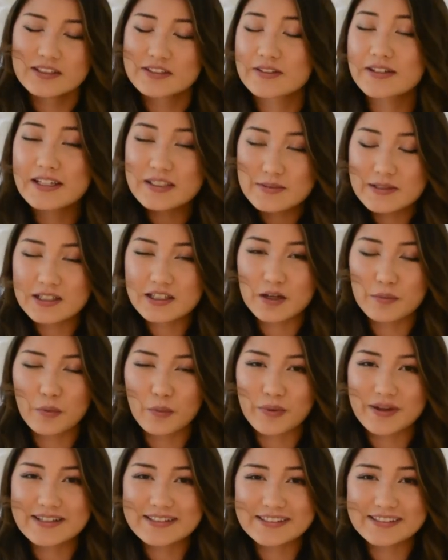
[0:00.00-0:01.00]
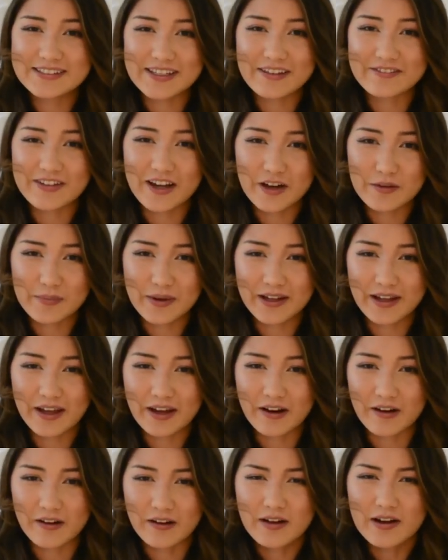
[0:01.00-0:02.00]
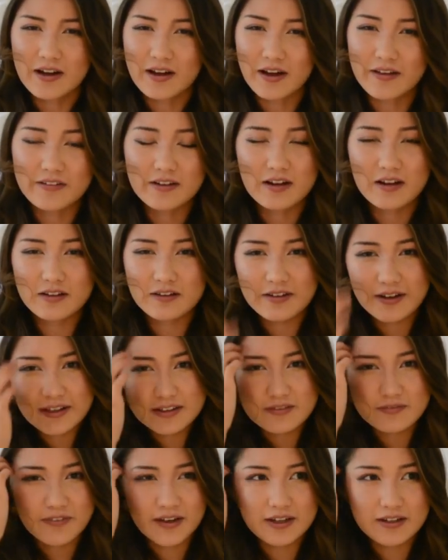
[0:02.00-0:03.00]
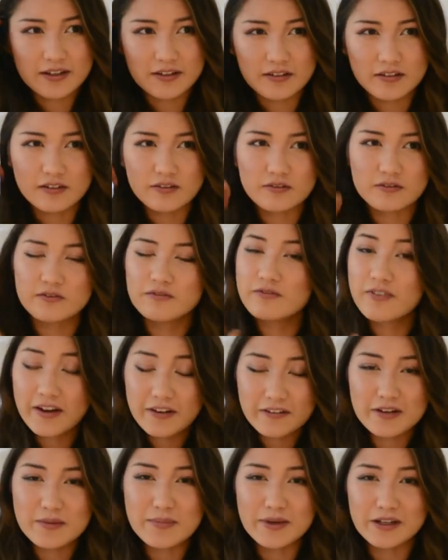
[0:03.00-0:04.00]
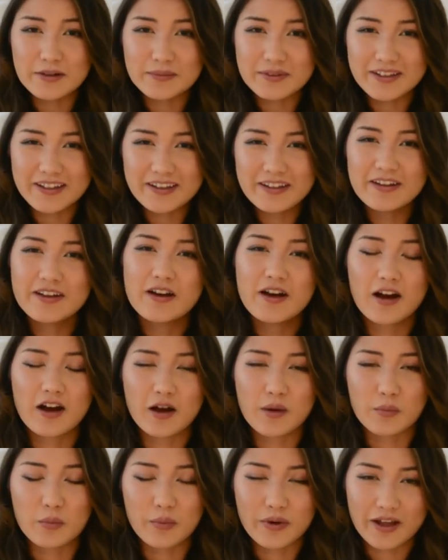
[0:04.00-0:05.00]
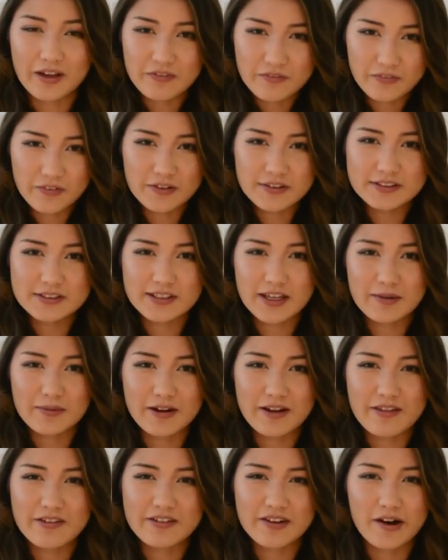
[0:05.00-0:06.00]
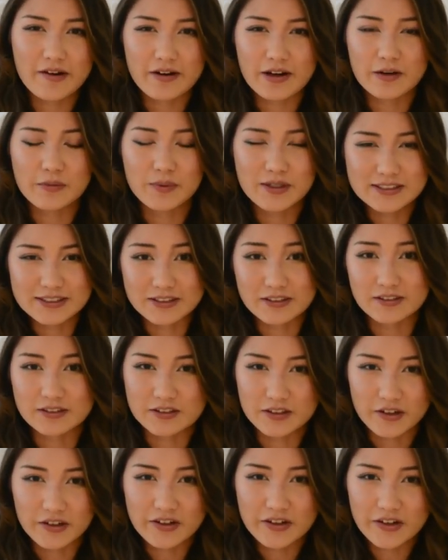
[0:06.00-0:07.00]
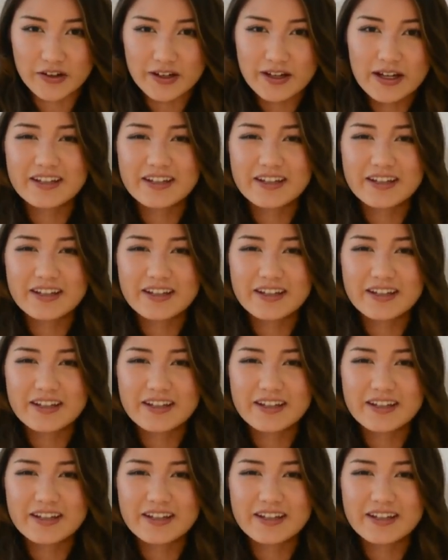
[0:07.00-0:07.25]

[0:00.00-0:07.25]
So it has been a couple weeks since I've dyed my hair, and the color has faded very minimally. When I first came out of the shower, it was a little darker.